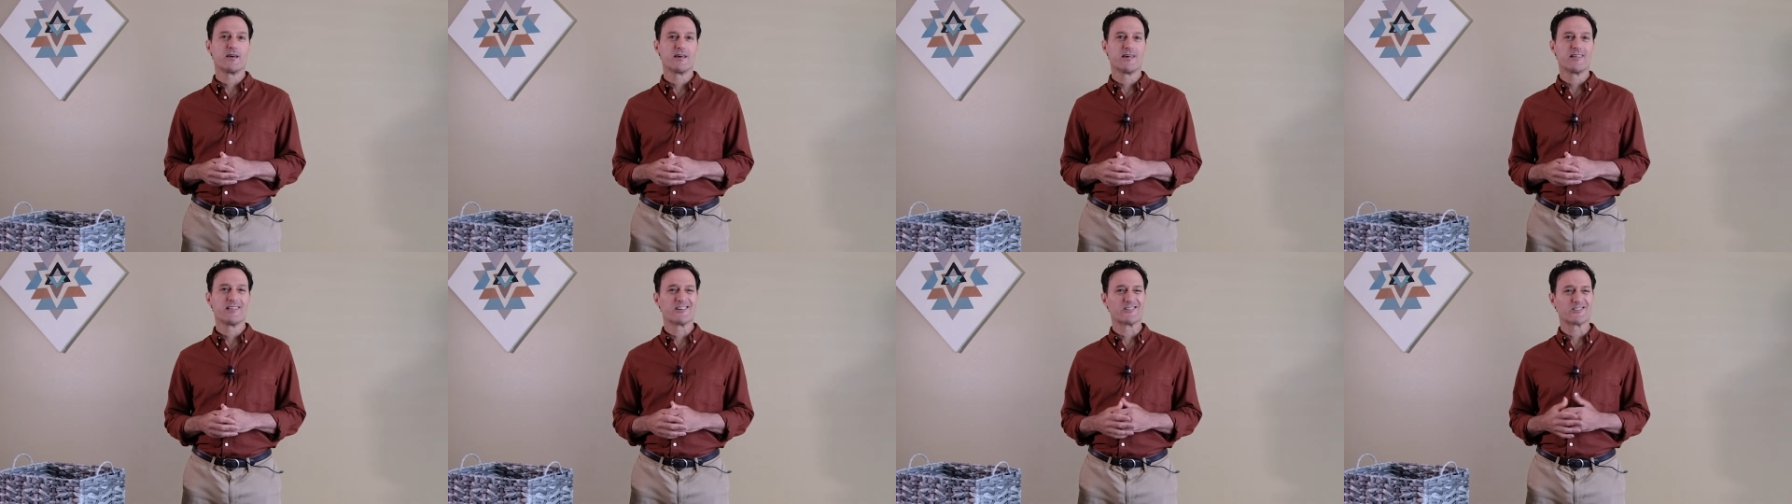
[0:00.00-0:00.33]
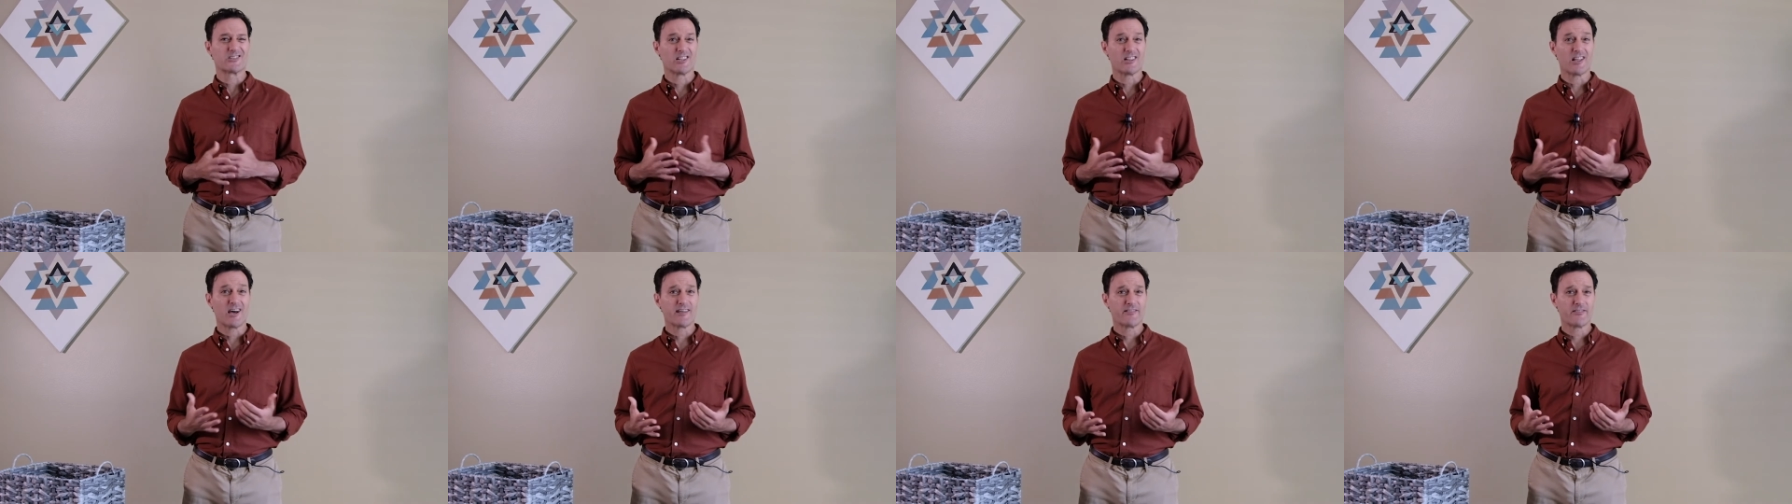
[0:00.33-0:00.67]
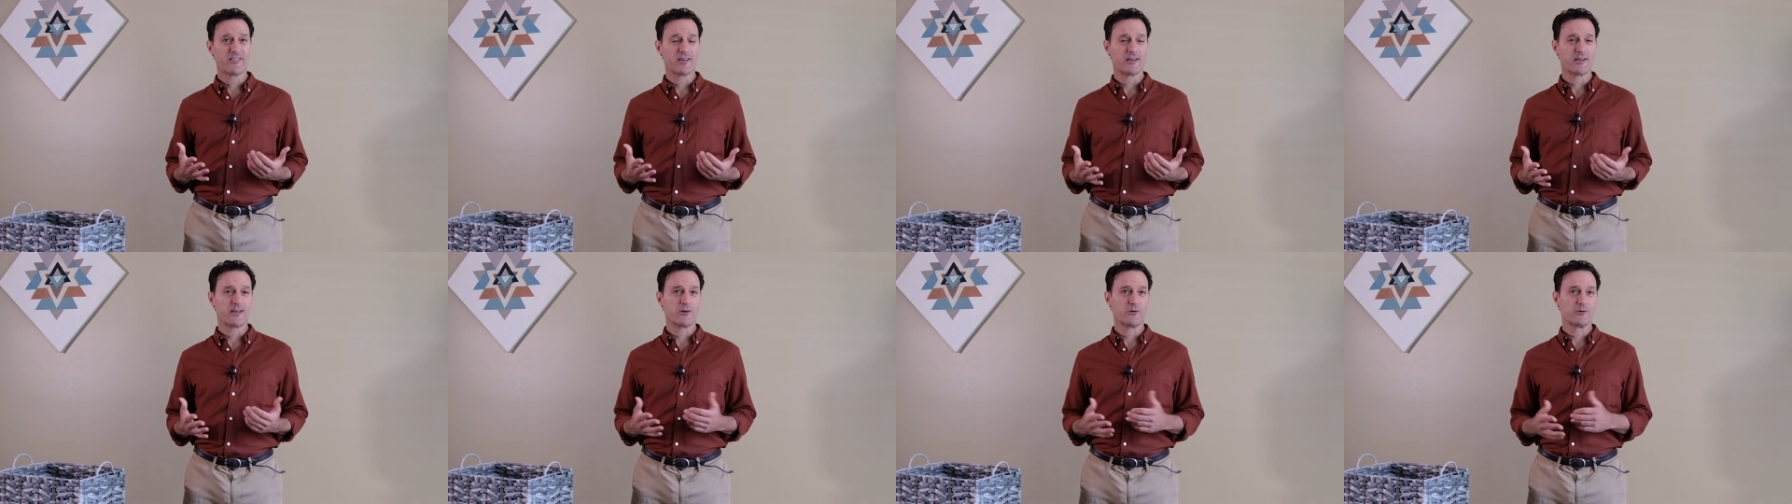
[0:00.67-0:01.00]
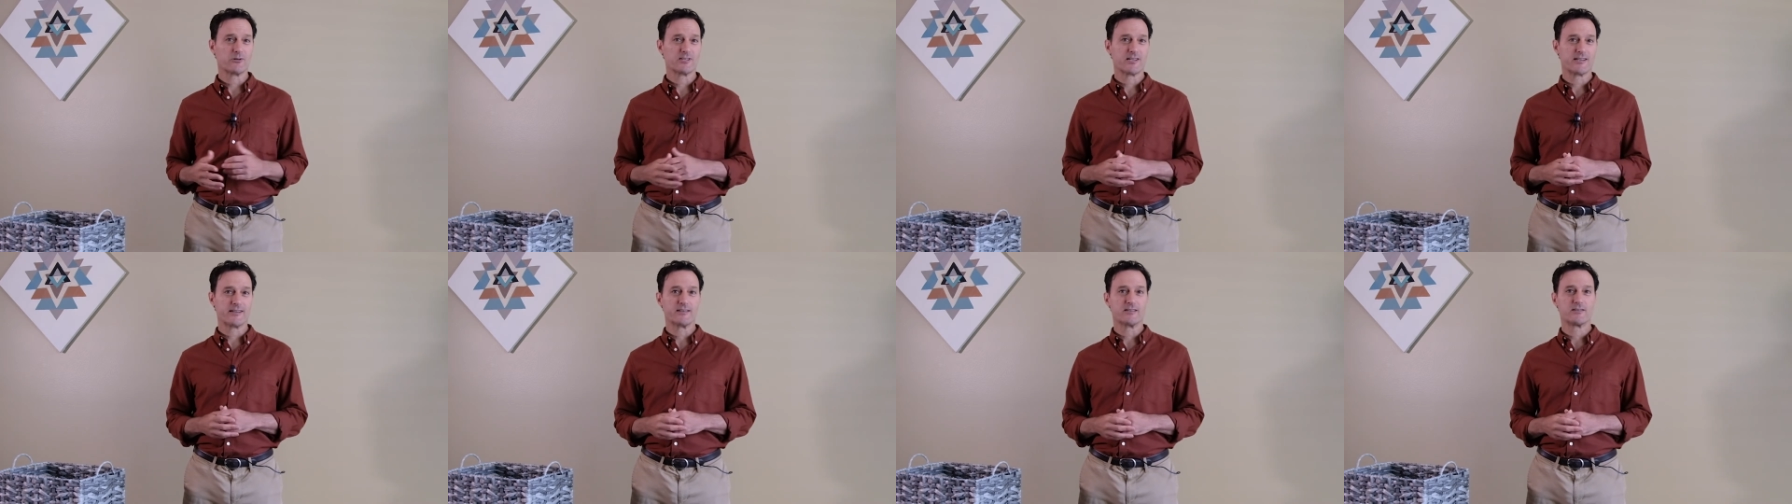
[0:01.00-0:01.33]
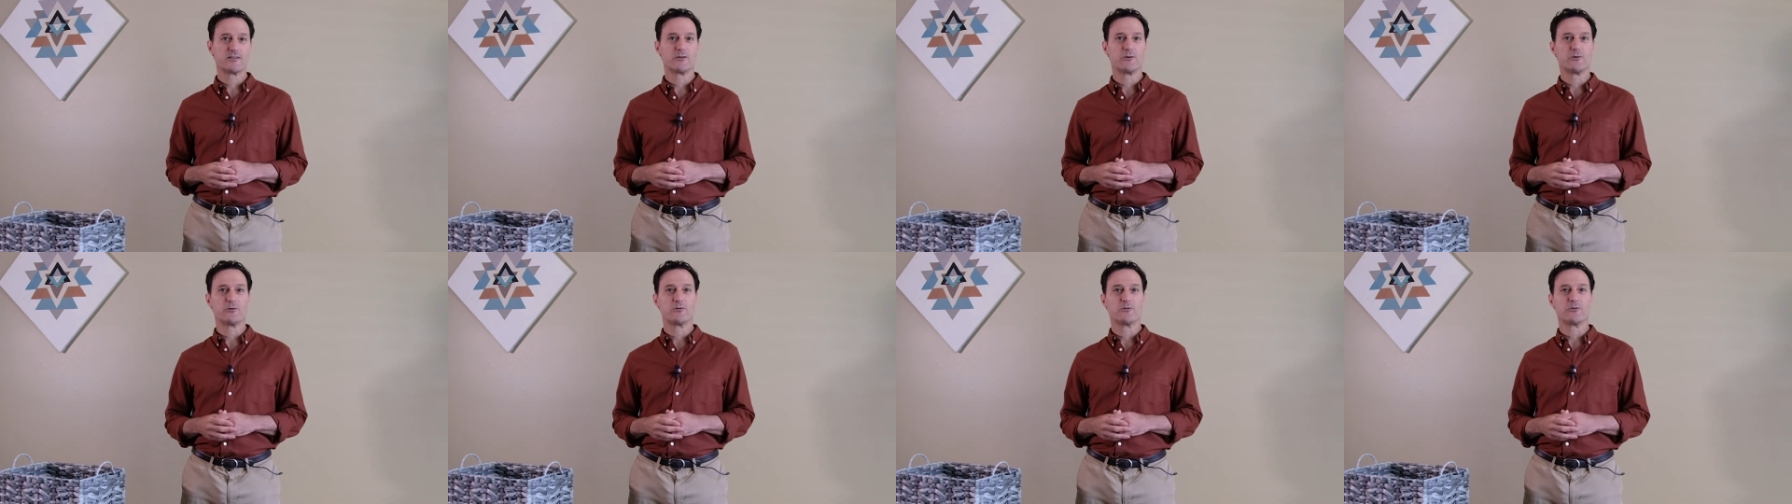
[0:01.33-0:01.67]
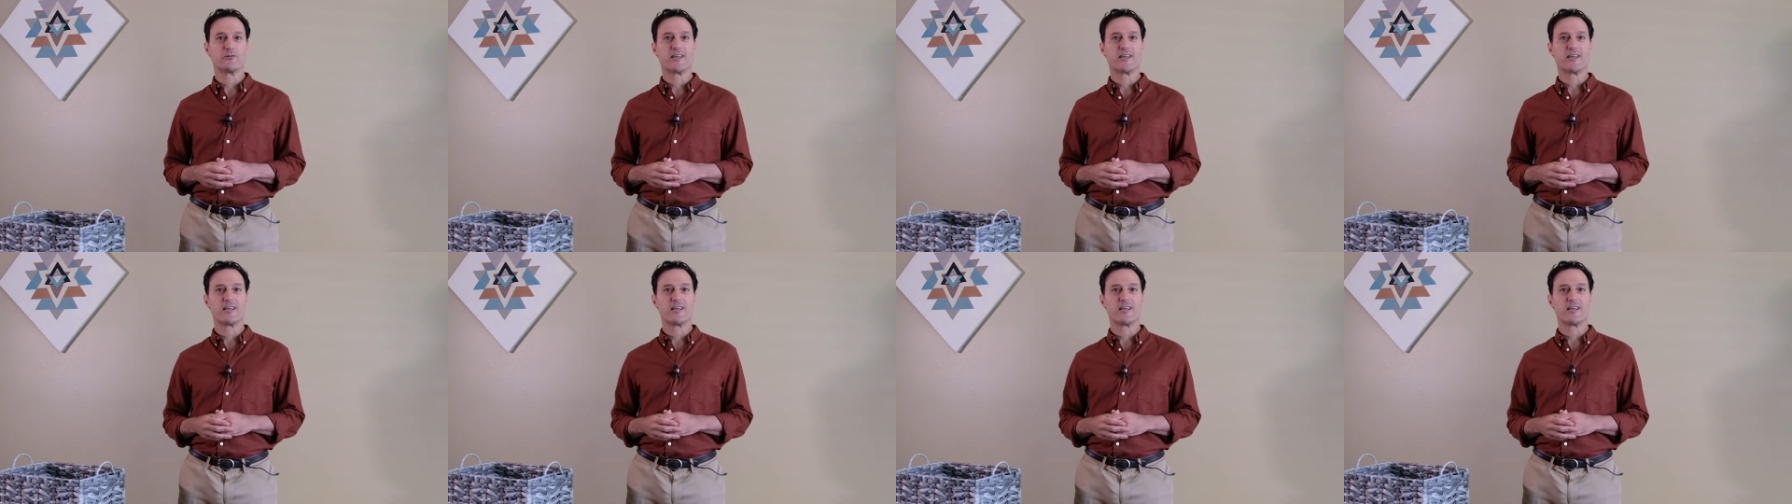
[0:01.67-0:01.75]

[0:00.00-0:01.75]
There's a lot that goes into